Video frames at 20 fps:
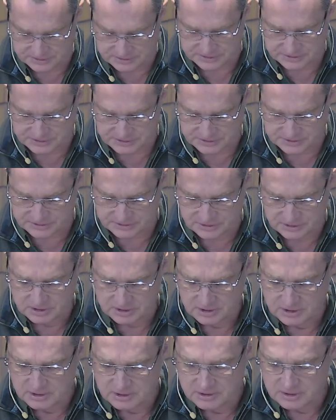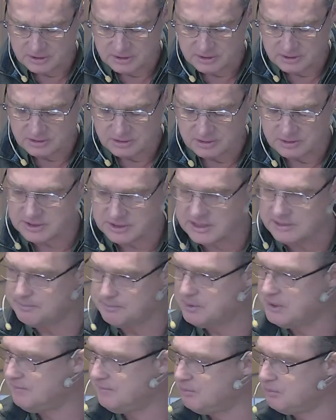be this
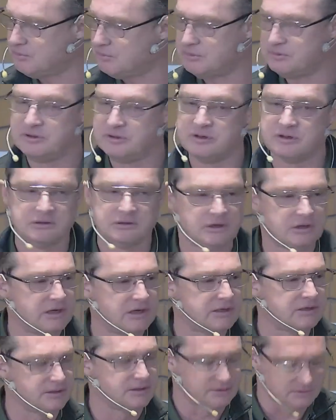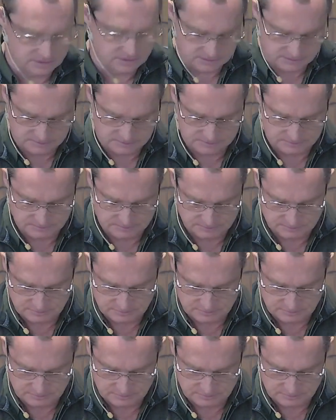that people will not like it.